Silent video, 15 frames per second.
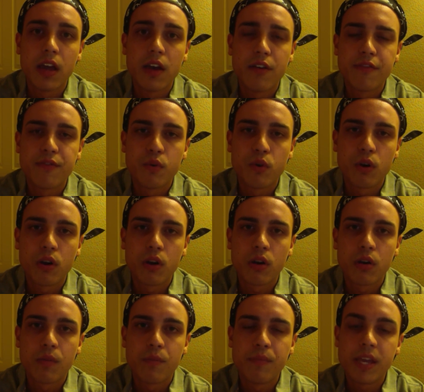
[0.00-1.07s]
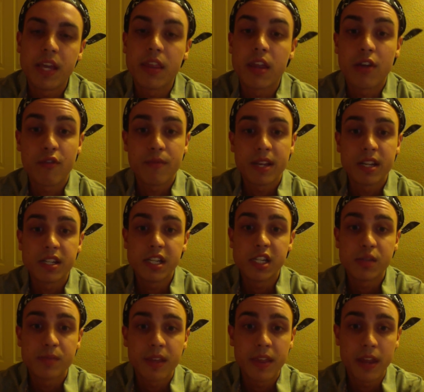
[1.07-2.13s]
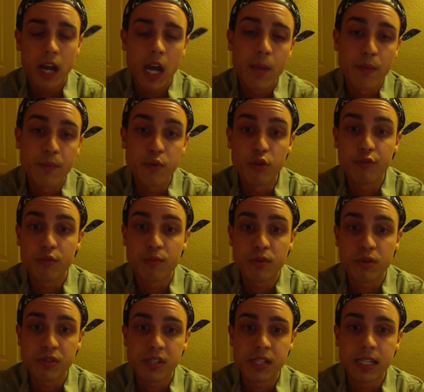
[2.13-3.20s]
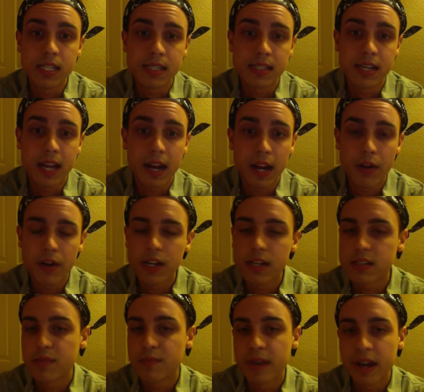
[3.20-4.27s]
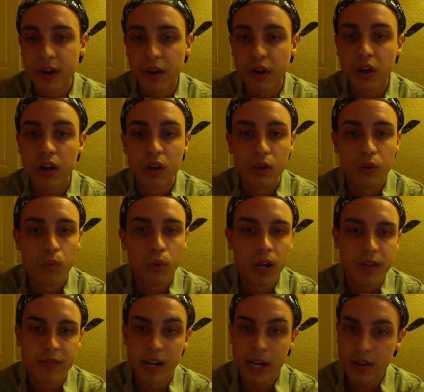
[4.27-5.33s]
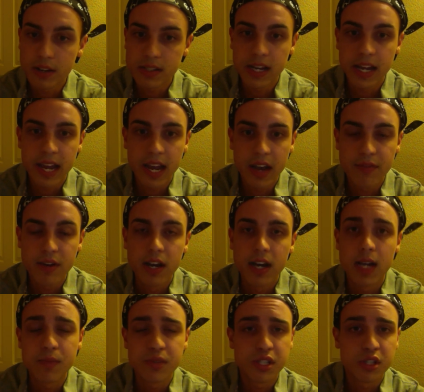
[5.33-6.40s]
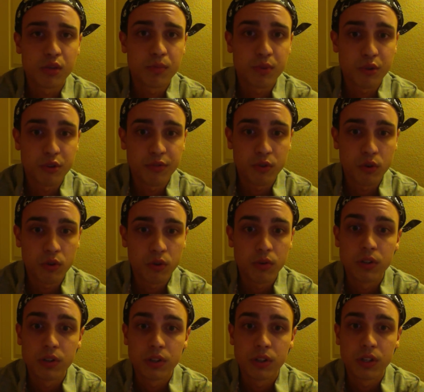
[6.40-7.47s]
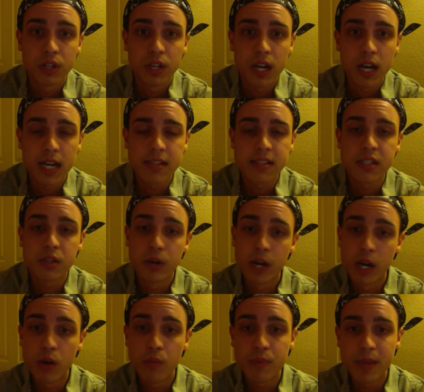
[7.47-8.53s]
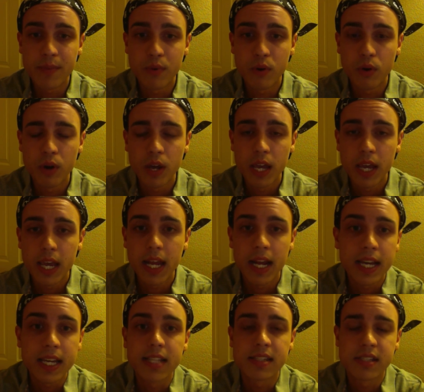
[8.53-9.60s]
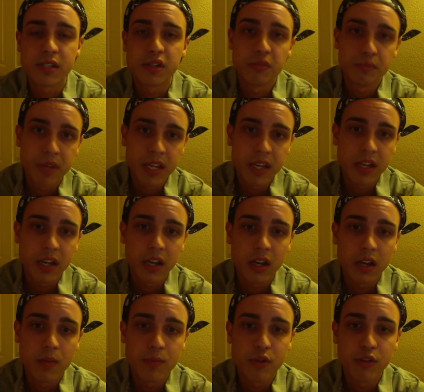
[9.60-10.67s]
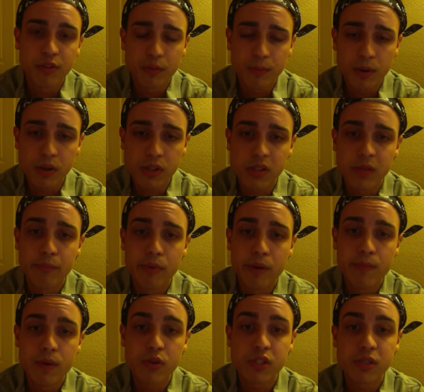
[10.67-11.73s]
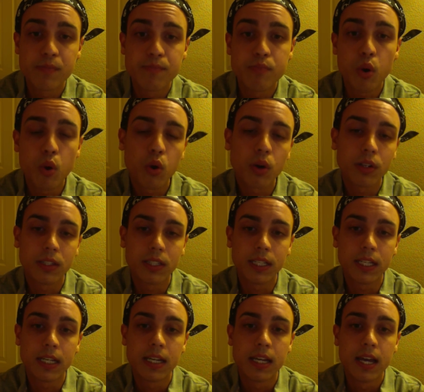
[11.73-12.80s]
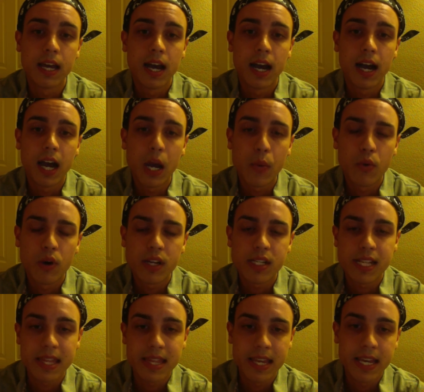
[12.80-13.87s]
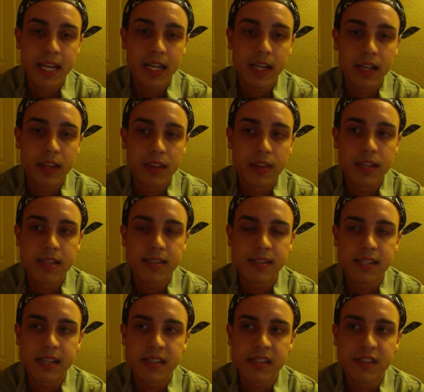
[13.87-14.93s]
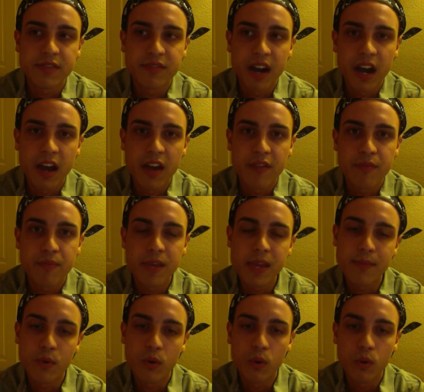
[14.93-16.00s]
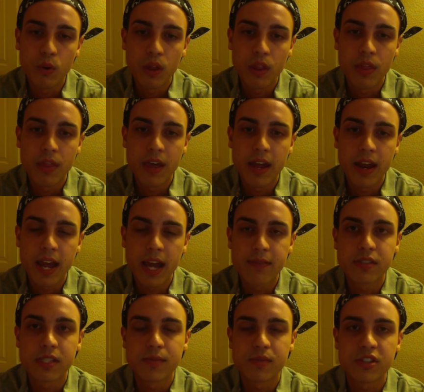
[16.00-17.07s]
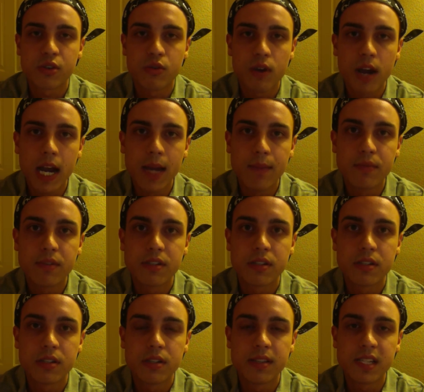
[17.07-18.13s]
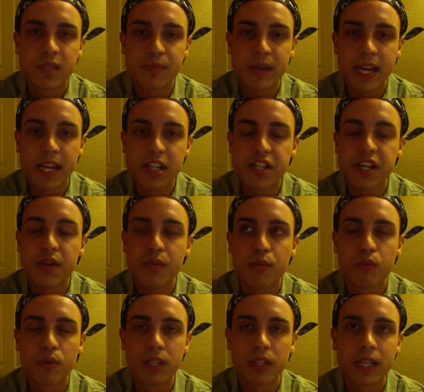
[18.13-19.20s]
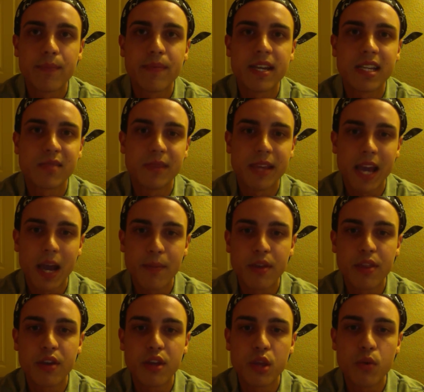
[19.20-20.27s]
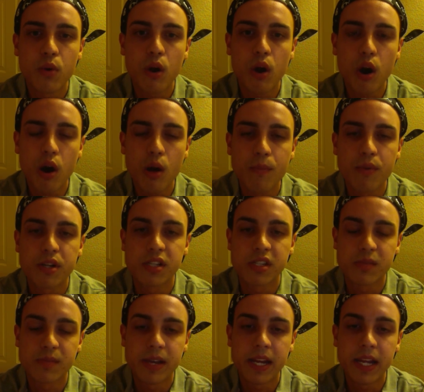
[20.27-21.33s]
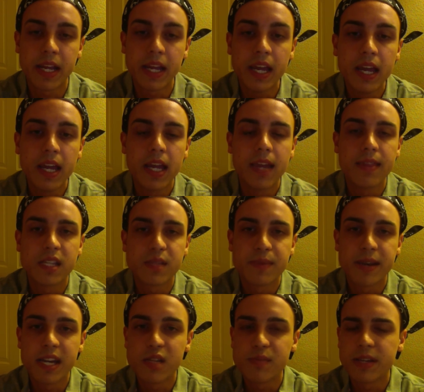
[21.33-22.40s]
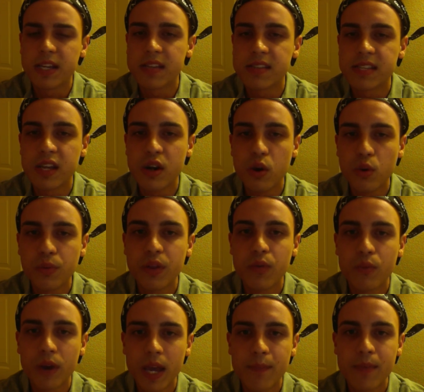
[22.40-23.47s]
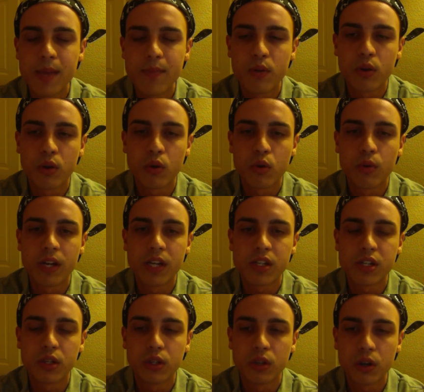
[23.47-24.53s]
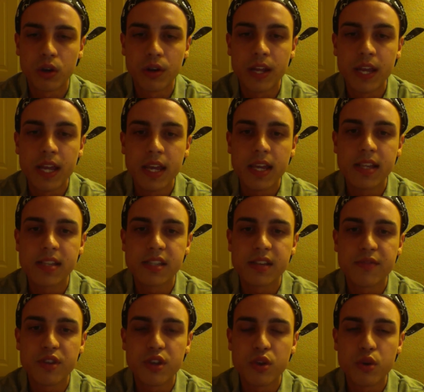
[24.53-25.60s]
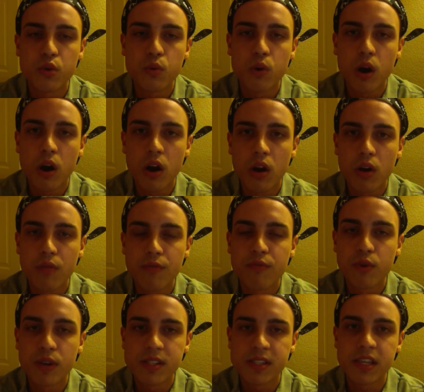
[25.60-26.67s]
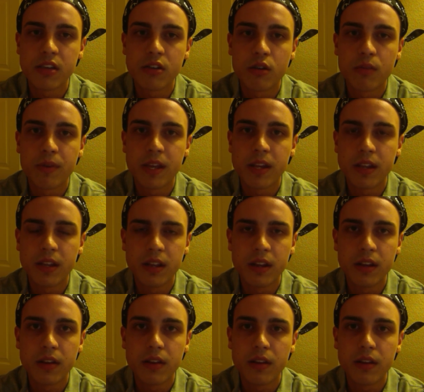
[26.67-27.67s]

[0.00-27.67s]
for being there for me and teaching me that I am a beautiful person inside and out. It doesn't matter what virus I have. I'm still beautiful. I still help people, and I can still be a beautiful person. But most importantly, I want to thank the 65 people that have subscribed to this page. It really makes me happy that you are all participating in this page, because the only way people are going to learn is if you are voicing your opinion